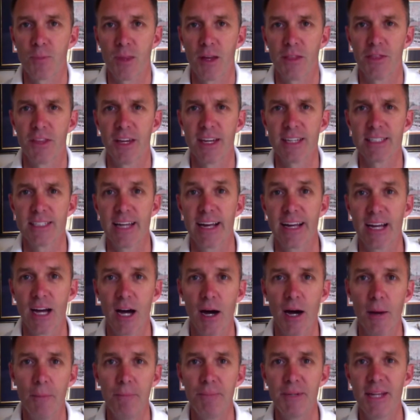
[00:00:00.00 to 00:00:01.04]
things like
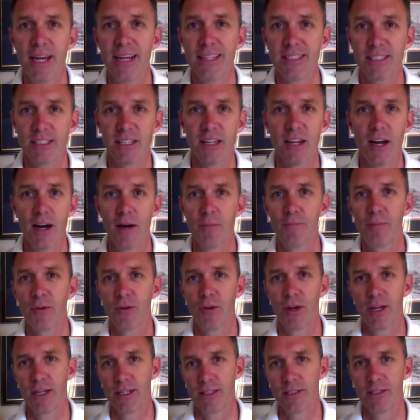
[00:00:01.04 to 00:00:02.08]
updates and
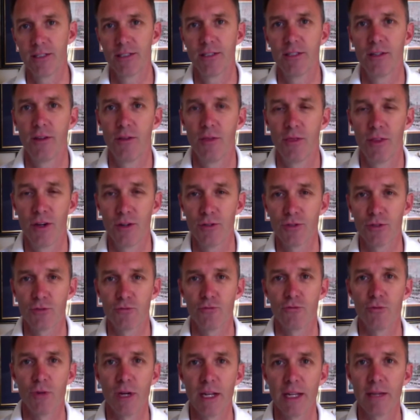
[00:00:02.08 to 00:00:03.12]
upgrades. Those are
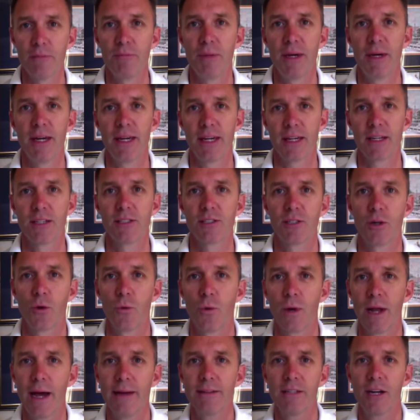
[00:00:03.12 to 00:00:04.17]
really big. So
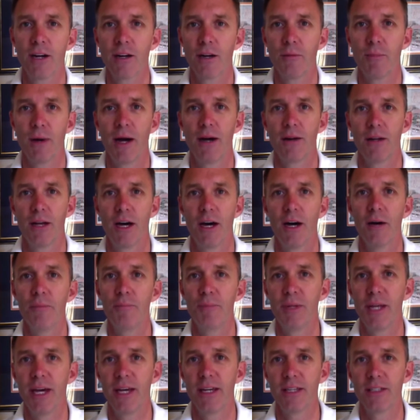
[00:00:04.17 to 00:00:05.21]
when I talk about
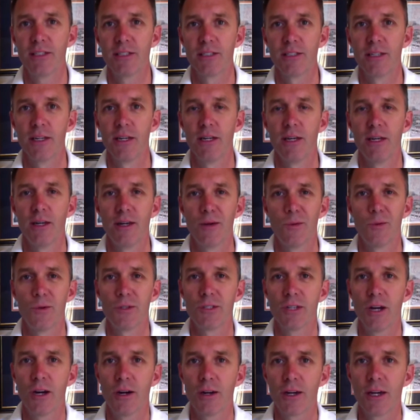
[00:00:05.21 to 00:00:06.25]
updates, we're
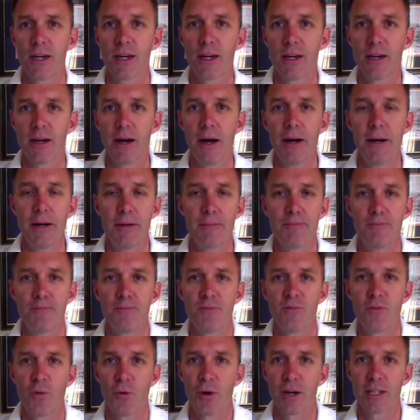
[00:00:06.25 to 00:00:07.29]
talking,
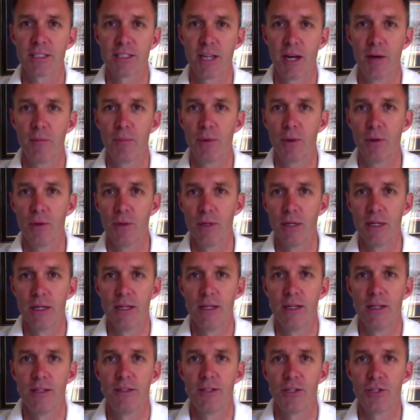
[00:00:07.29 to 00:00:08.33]
for example,
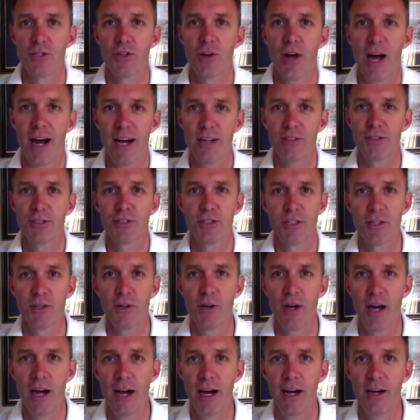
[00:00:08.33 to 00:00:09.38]
does your house still
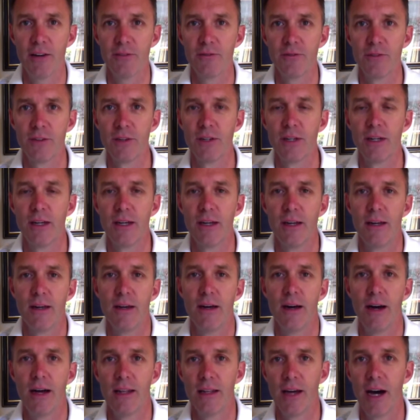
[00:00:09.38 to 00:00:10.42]
have
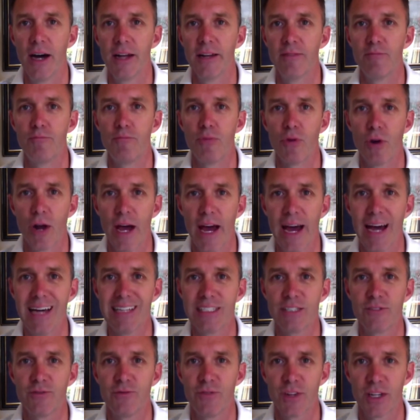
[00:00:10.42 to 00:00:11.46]
a lot of
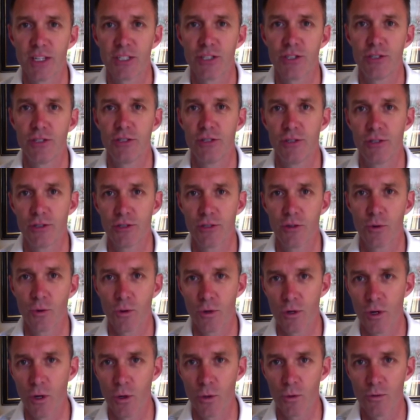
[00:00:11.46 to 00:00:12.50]
brass fixtures or
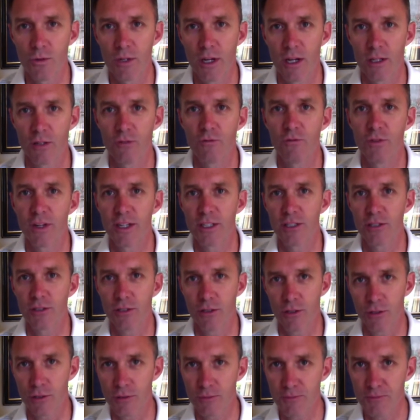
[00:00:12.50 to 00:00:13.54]
gold colored
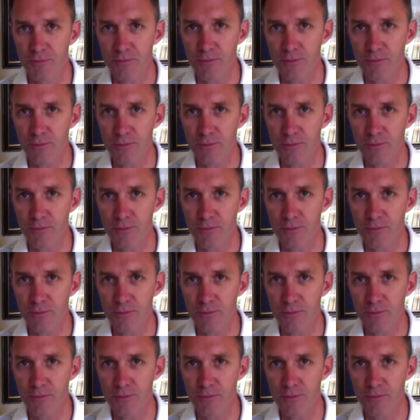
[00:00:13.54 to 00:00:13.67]
fixtures,